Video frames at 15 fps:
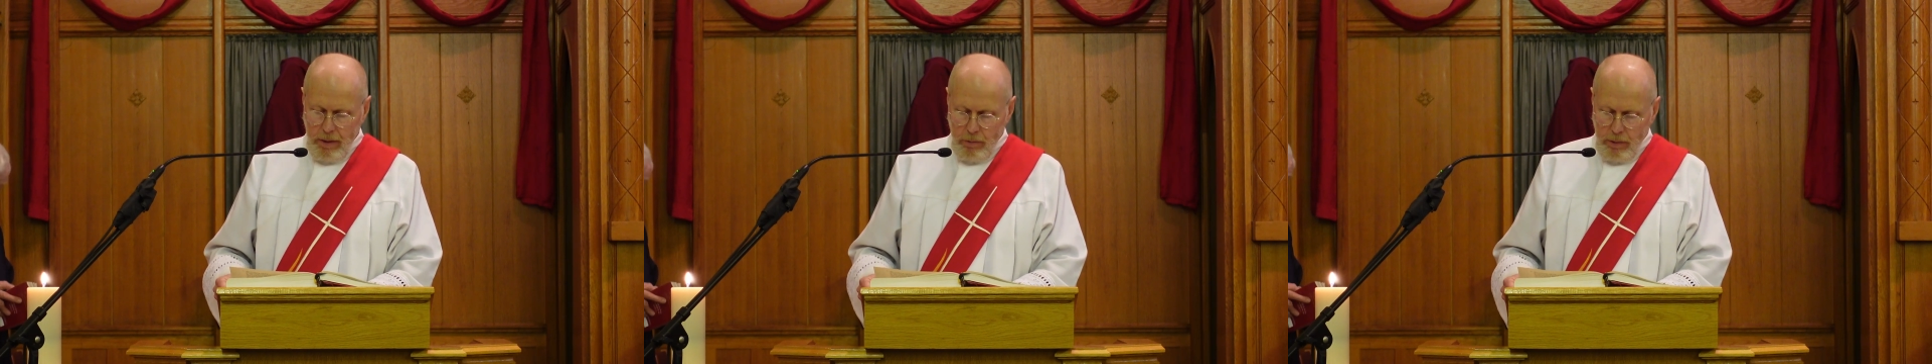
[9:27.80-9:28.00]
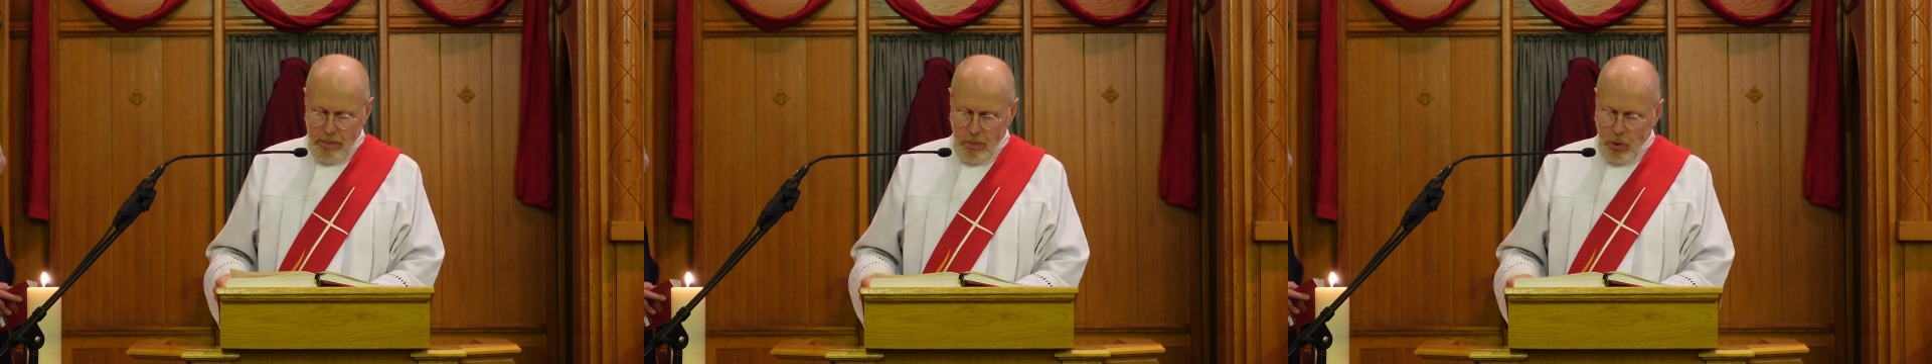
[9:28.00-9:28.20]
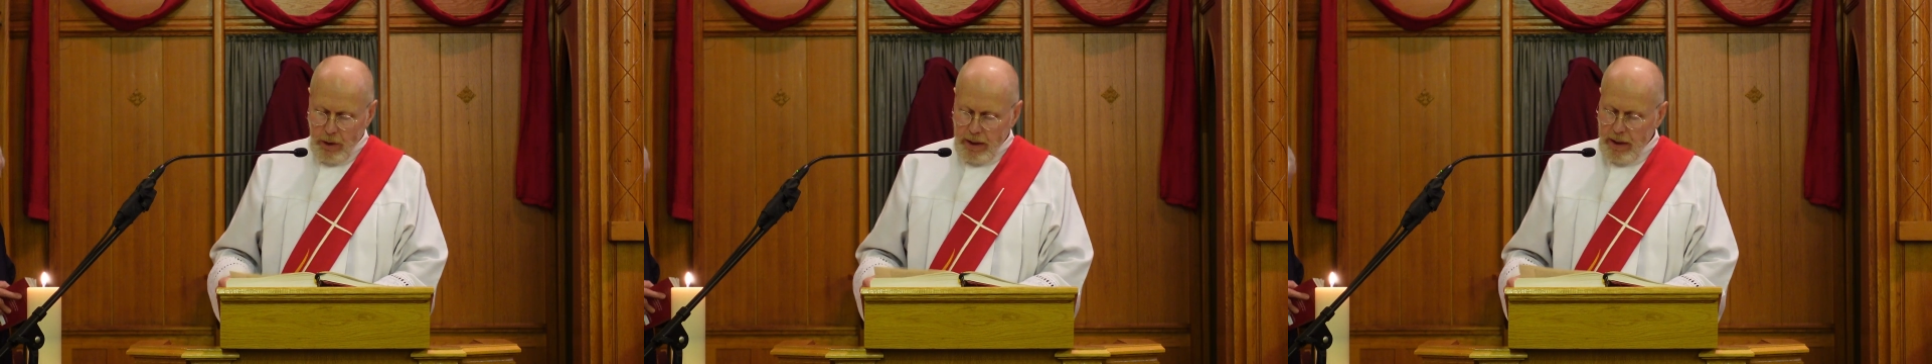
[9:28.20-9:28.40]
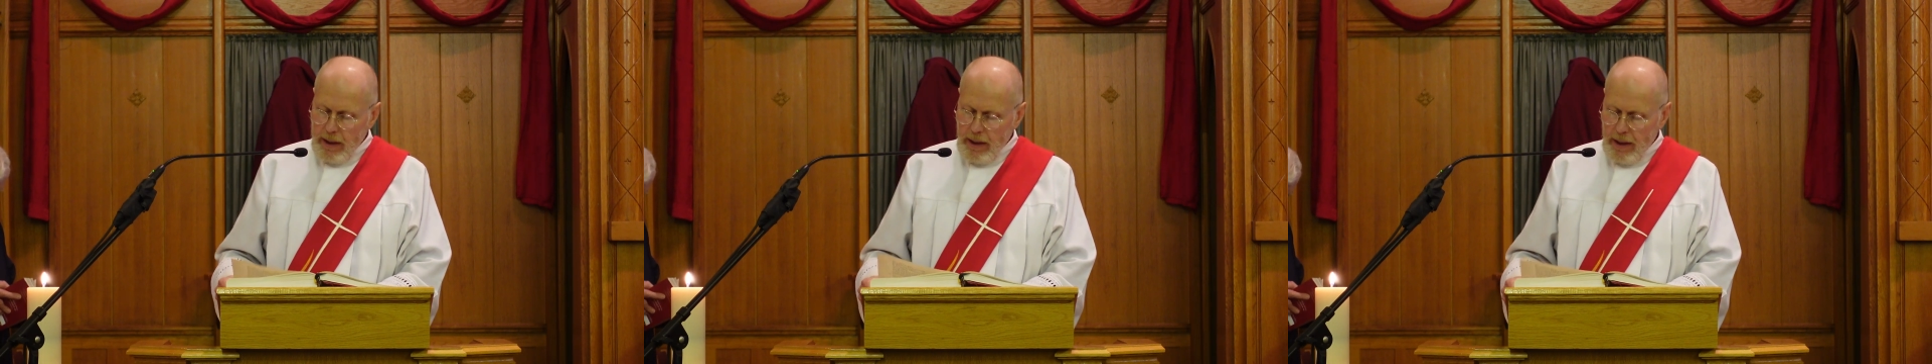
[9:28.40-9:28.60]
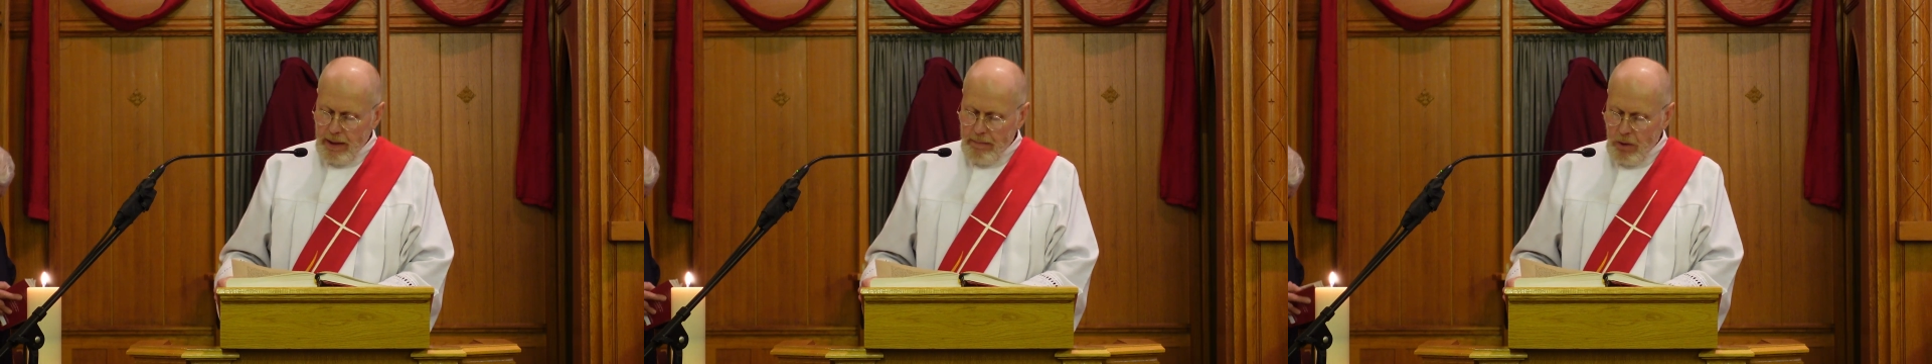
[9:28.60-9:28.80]
When morning
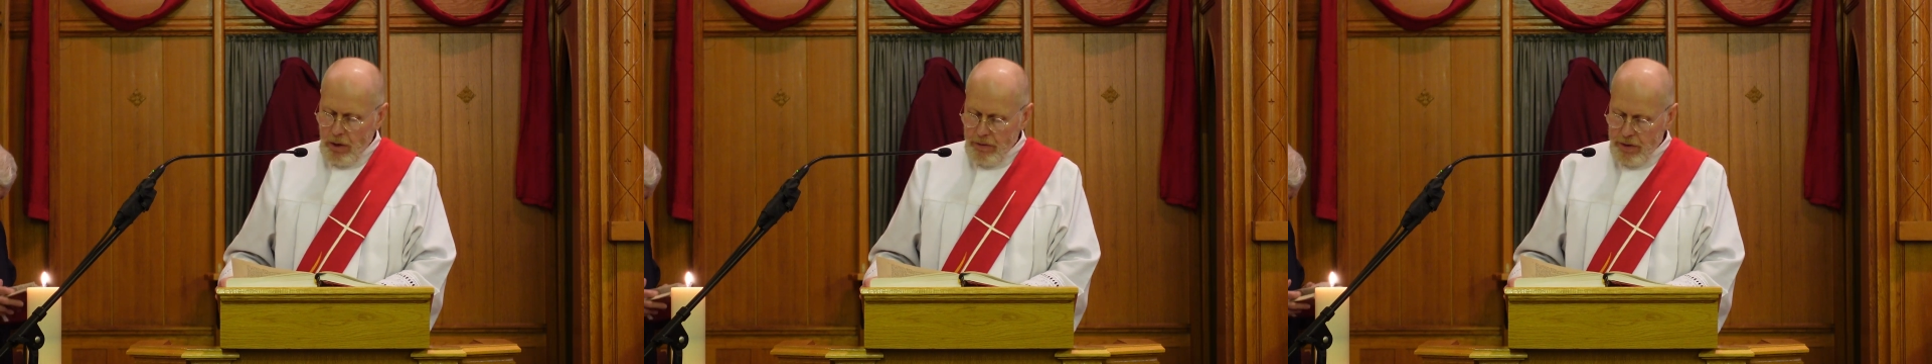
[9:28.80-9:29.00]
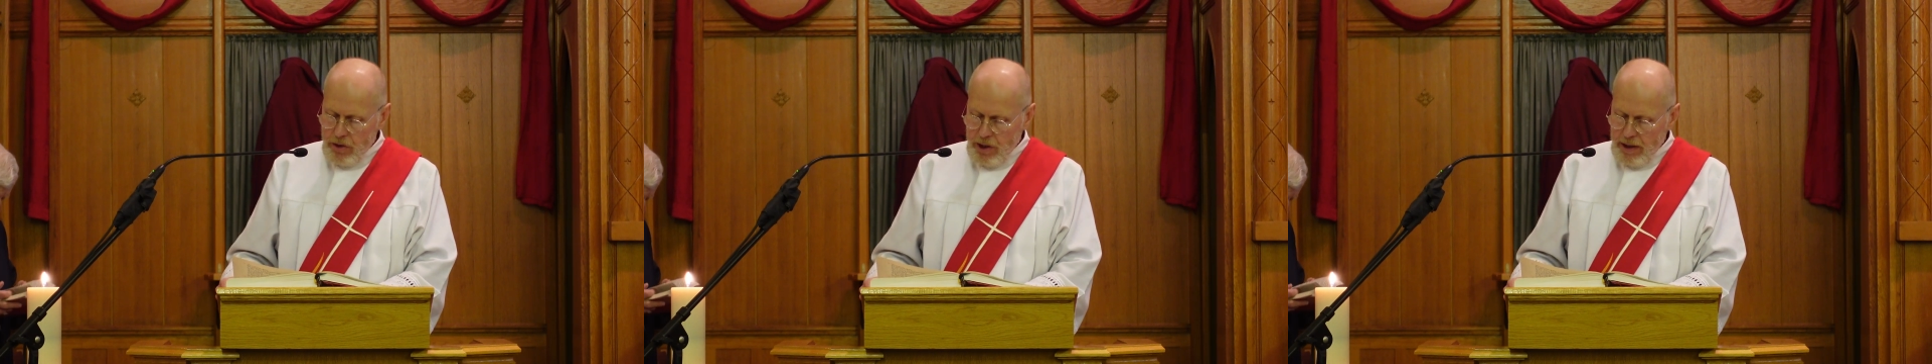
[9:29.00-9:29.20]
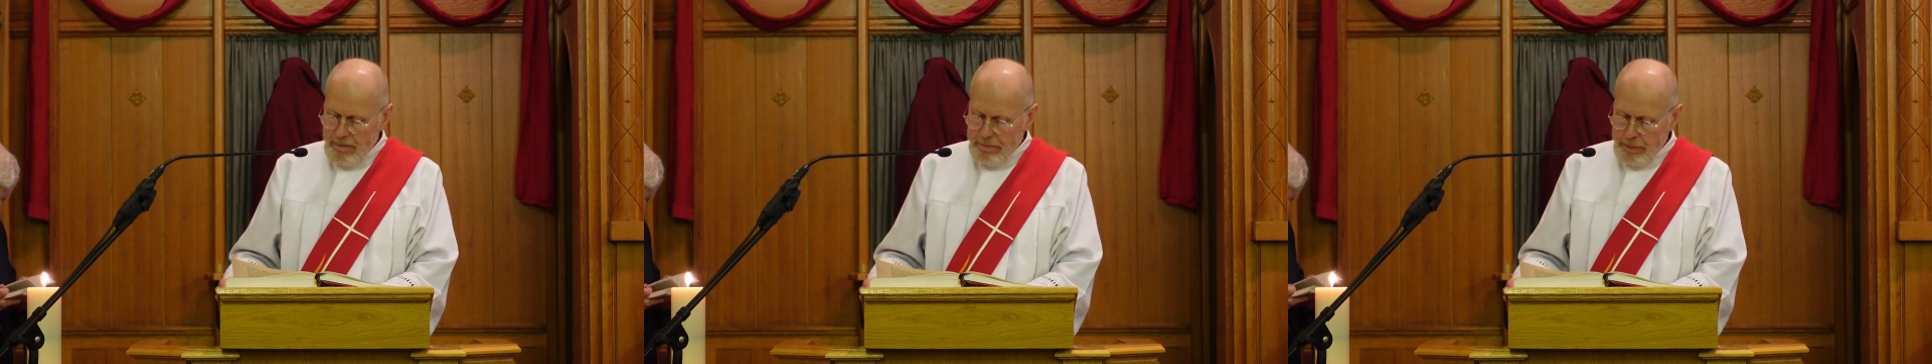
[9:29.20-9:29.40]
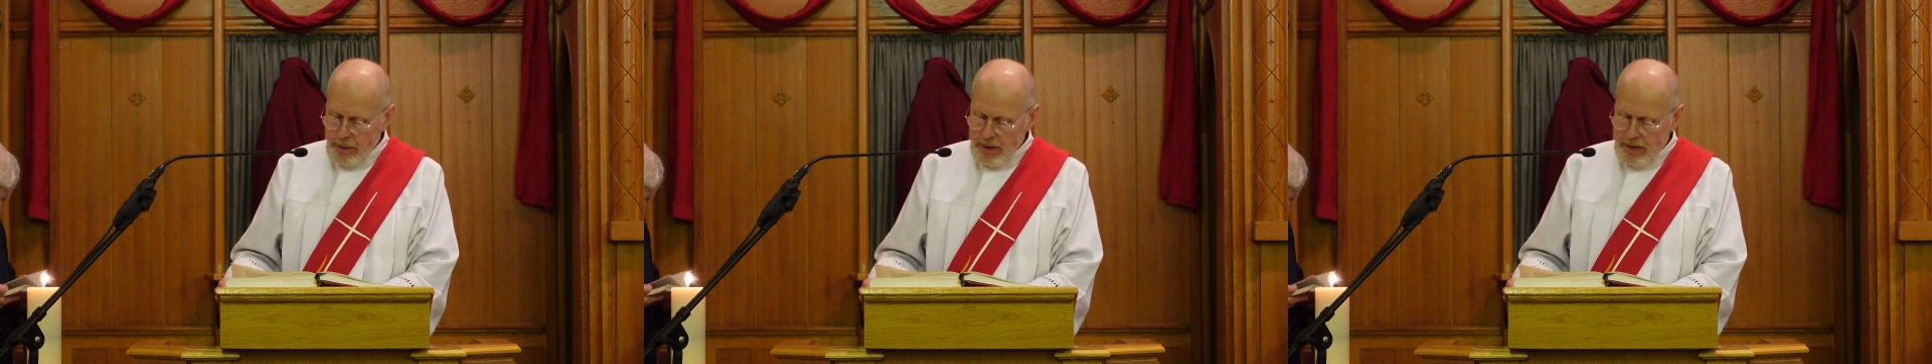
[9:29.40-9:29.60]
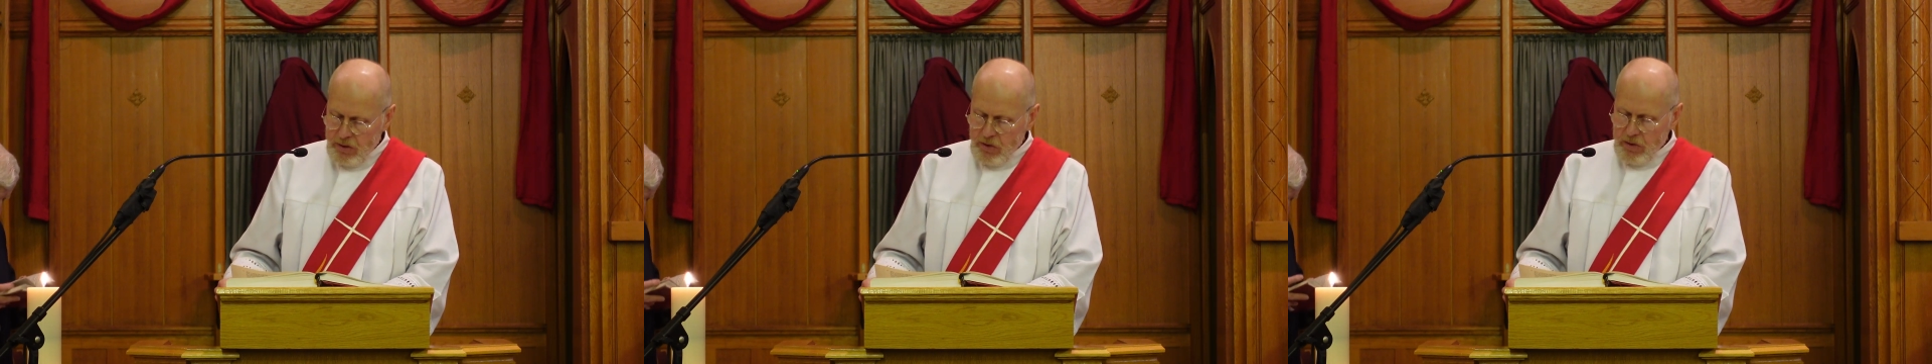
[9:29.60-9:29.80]
came, all the chief
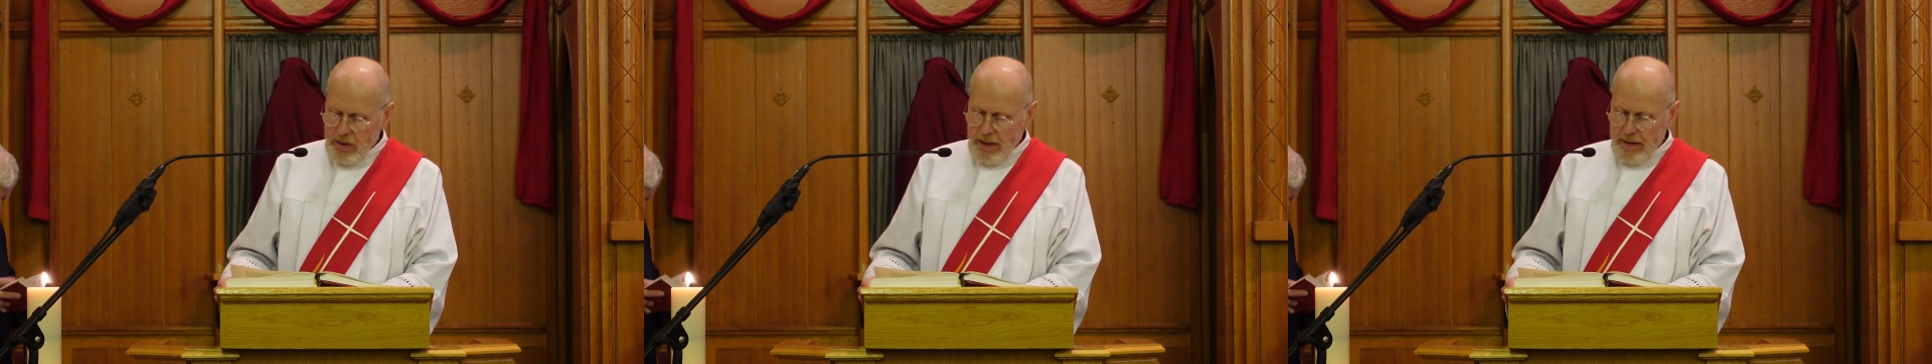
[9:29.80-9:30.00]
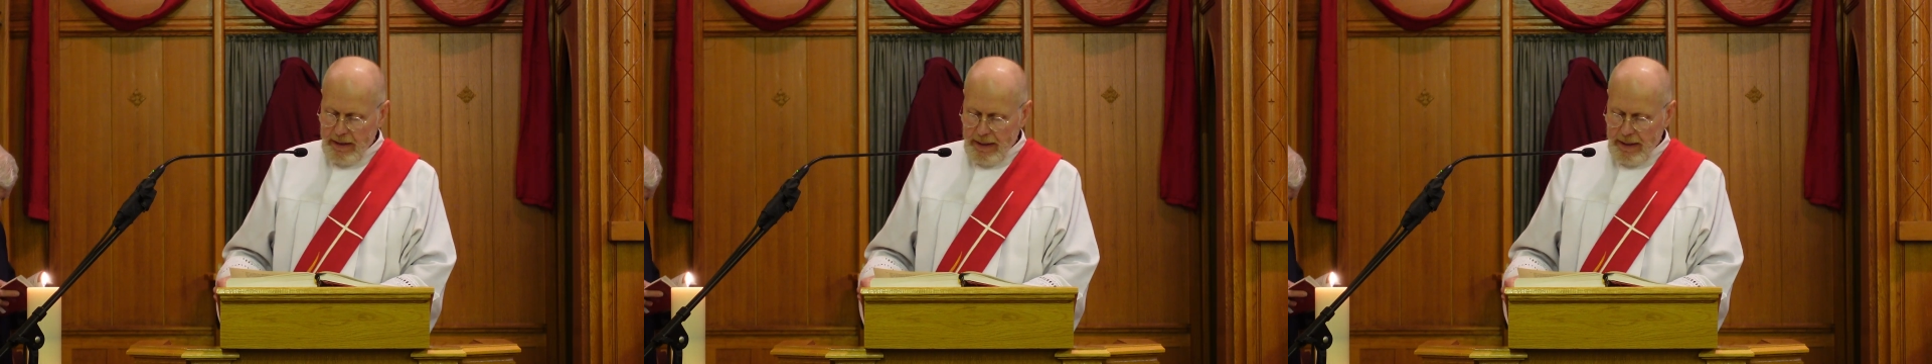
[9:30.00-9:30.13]
priests and